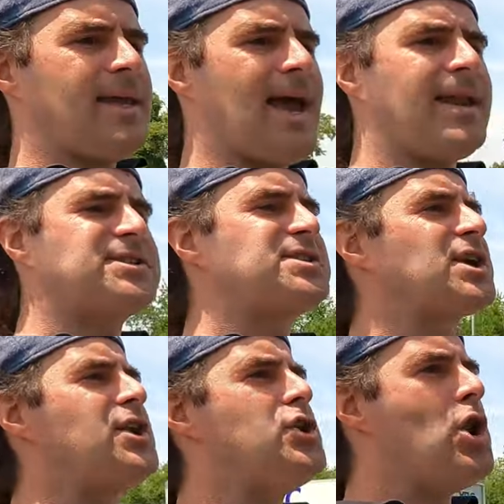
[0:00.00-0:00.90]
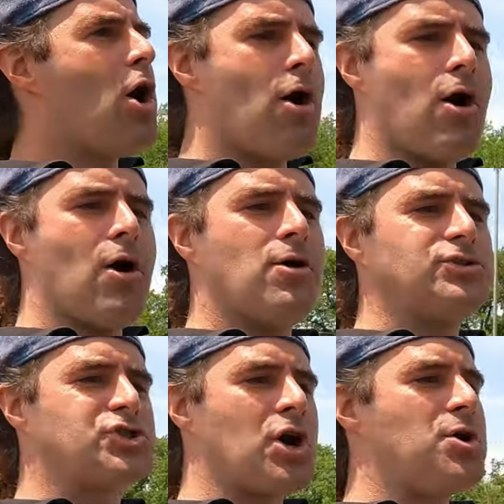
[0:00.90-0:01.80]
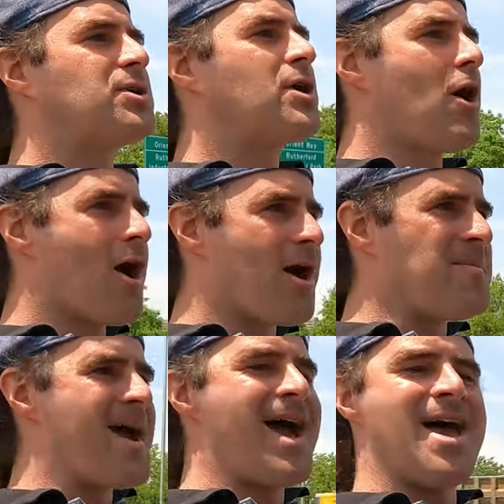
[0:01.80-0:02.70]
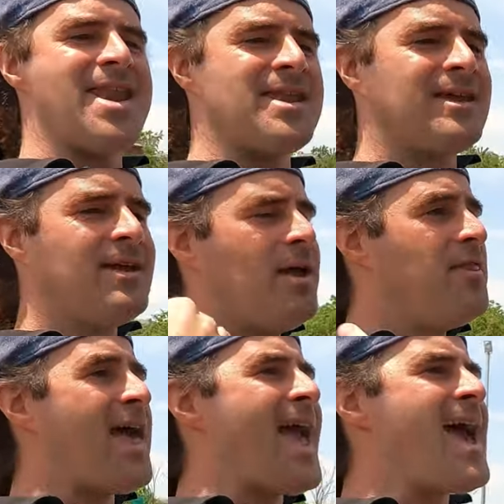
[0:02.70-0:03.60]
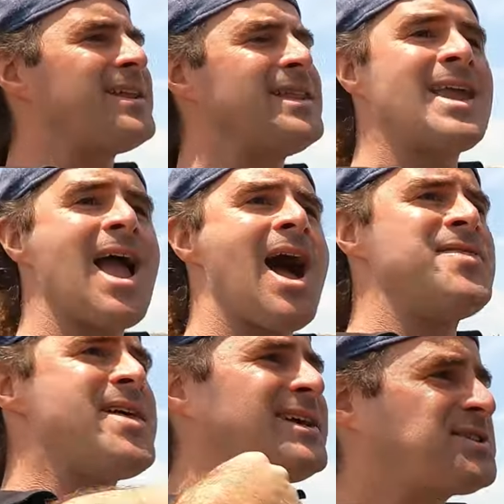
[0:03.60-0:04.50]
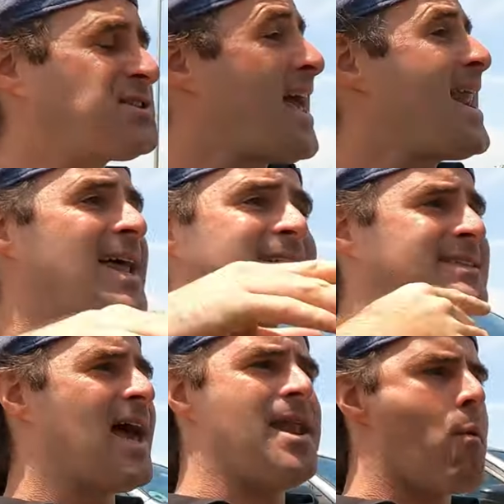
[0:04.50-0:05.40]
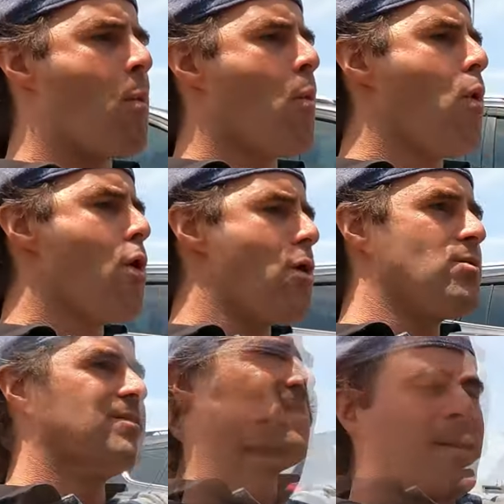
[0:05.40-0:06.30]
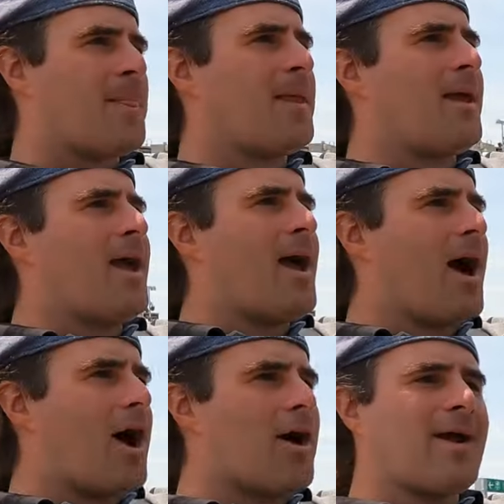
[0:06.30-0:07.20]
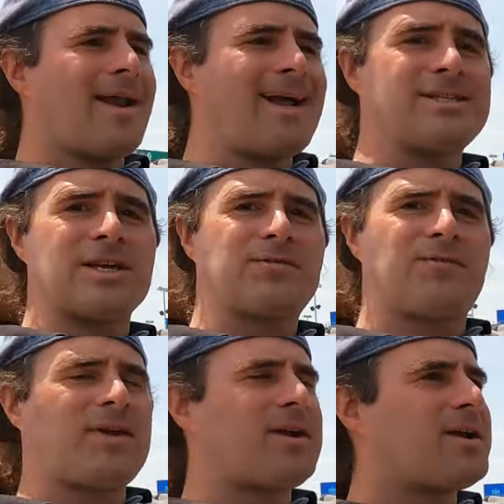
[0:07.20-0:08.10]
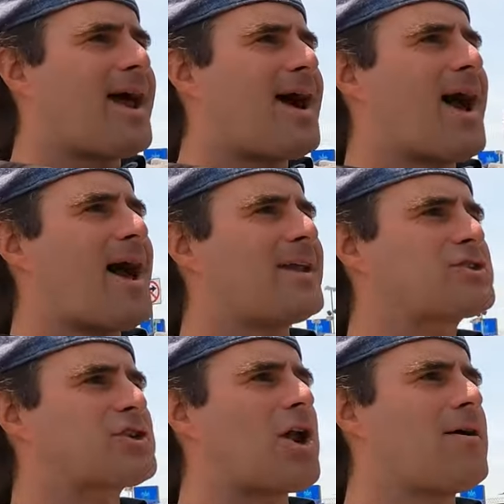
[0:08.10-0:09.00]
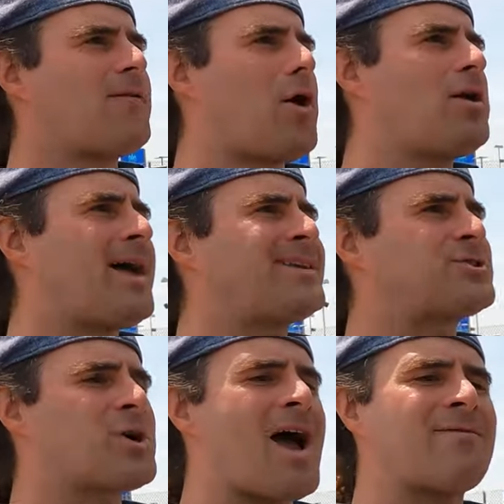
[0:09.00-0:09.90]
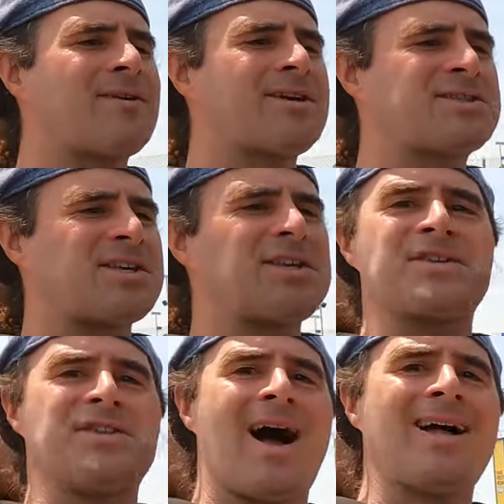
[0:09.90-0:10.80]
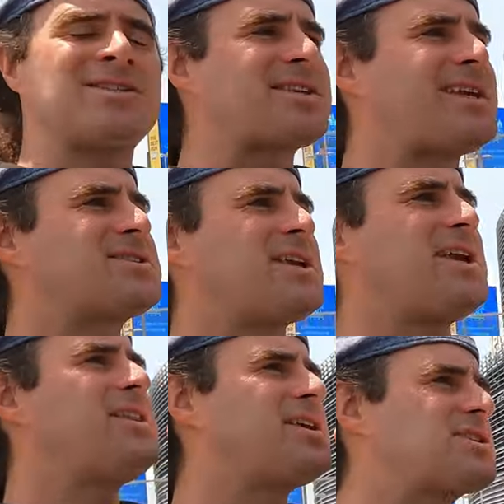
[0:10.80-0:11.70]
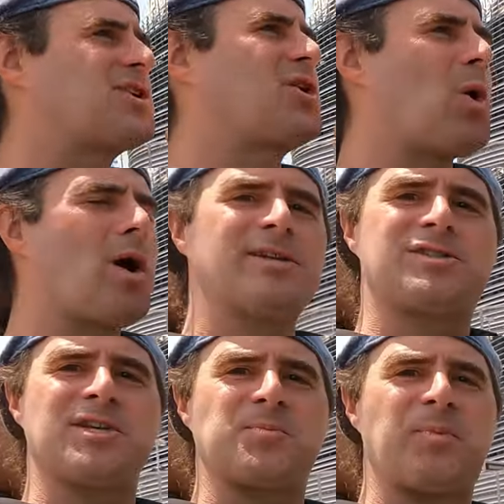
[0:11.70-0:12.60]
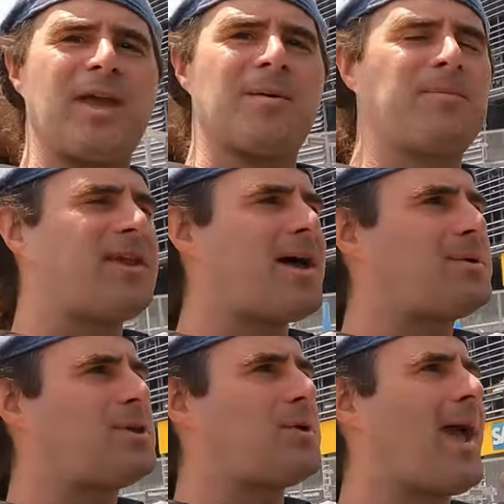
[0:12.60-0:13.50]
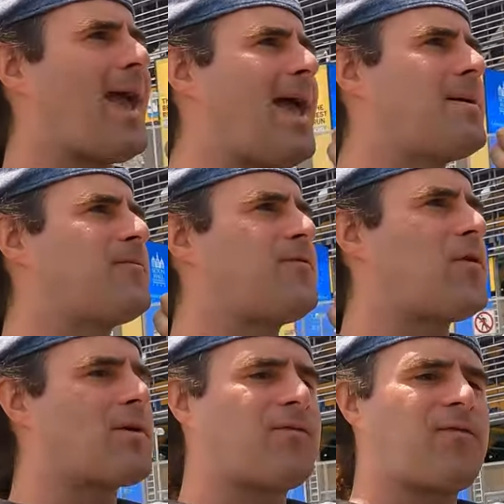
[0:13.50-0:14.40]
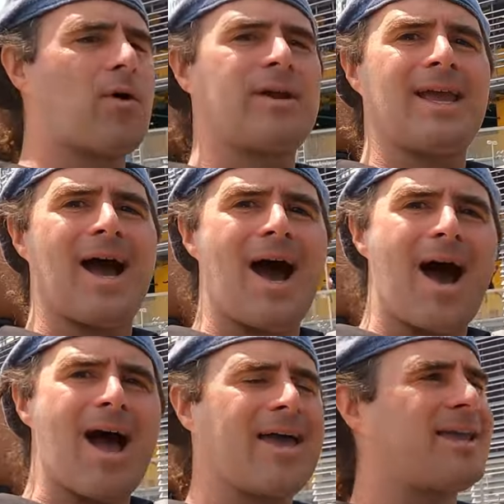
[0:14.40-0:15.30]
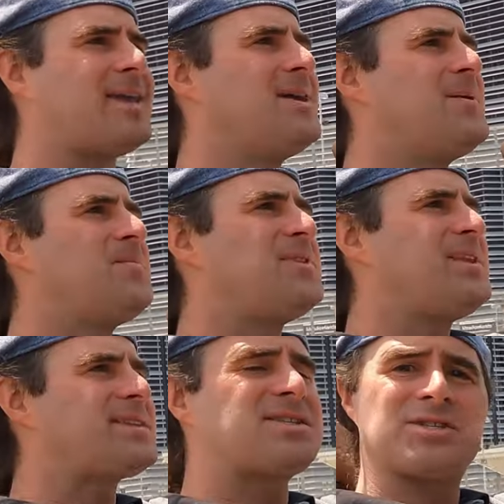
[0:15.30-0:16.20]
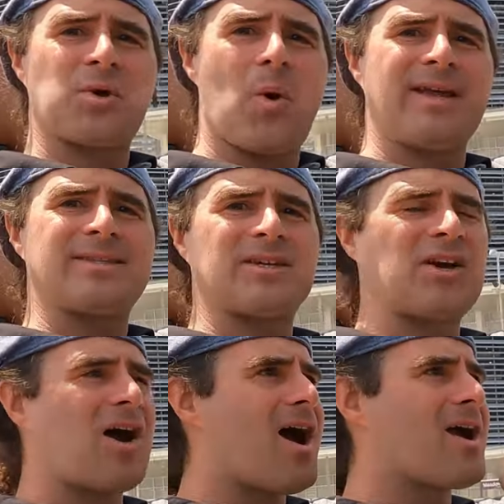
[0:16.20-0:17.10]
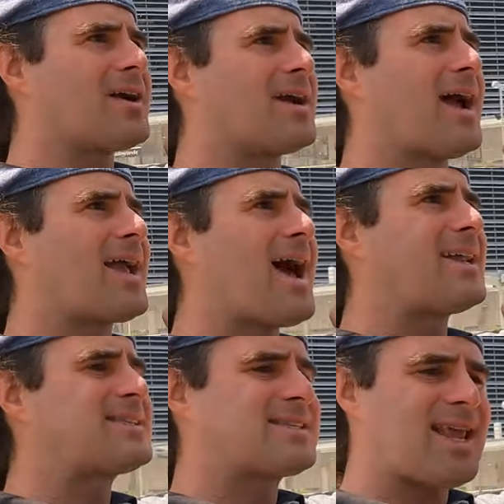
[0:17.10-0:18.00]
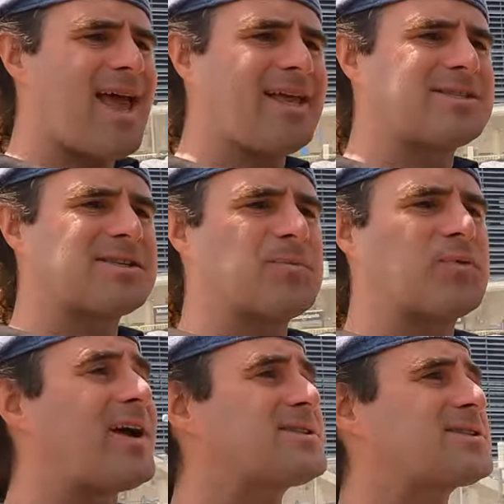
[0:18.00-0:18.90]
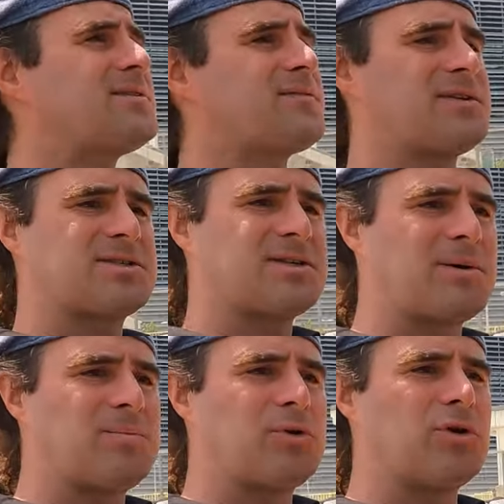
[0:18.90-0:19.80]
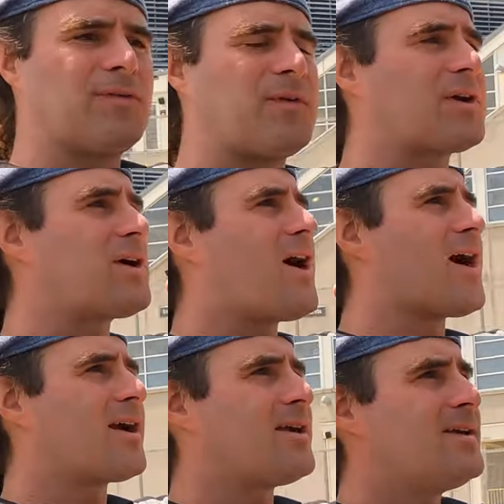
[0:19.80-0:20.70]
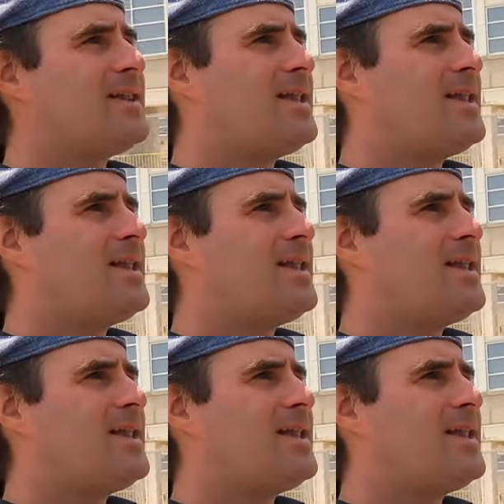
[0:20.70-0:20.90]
Yeah, this is a no joke car, man. The handling on this, 10 out of 10. Woo! All right, I just figured out how to shut off all that driver assist nonsense in this gorgeous BMW M440i. This is quite the car. I gotta say, it's impressive. It's a beautiful car.